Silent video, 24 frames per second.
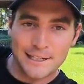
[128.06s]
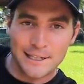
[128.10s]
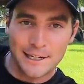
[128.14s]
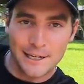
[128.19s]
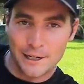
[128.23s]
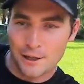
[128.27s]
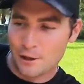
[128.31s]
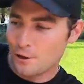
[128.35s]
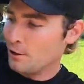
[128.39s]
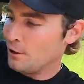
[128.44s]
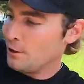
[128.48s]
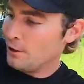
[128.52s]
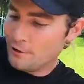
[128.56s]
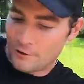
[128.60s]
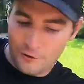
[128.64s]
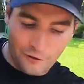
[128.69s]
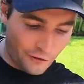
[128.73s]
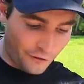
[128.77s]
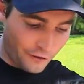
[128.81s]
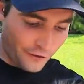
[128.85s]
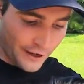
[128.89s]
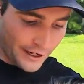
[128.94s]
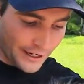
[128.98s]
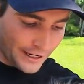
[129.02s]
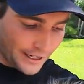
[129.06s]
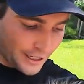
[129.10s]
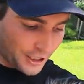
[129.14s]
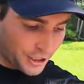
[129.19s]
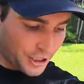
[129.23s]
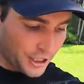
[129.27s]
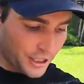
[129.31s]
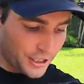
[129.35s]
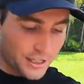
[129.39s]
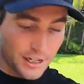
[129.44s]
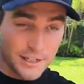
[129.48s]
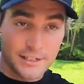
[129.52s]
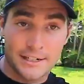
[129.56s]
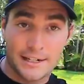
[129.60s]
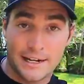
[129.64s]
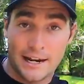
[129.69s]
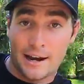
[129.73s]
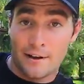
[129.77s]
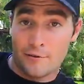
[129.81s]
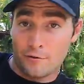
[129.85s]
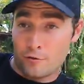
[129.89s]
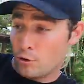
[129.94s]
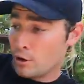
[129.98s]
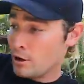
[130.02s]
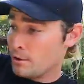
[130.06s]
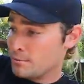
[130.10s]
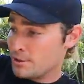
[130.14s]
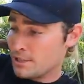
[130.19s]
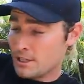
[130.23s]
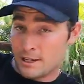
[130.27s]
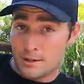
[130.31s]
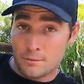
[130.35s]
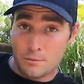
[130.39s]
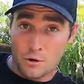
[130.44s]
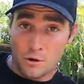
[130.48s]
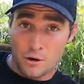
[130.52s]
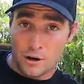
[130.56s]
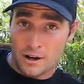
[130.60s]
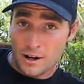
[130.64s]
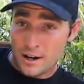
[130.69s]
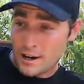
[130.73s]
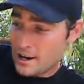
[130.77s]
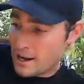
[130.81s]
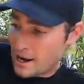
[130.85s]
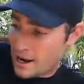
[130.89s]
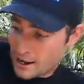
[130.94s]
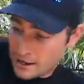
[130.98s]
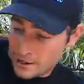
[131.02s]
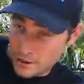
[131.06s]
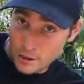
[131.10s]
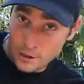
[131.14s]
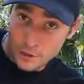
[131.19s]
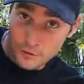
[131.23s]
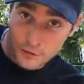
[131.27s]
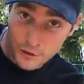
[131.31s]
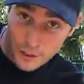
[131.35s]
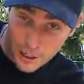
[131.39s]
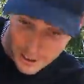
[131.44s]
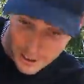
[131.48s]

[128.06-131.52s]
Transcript: little Finny. She doesn't have worms anymore. I don't know if you